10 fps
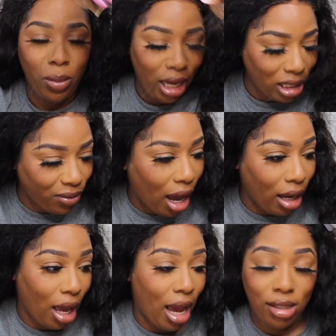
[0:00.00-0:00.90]
But it's
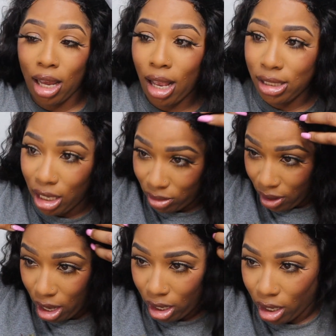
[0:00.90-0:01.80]
fine, guys. Like I said, it's
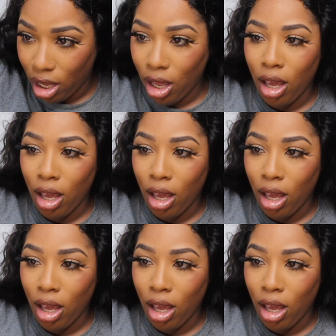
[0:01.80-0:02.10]
fine.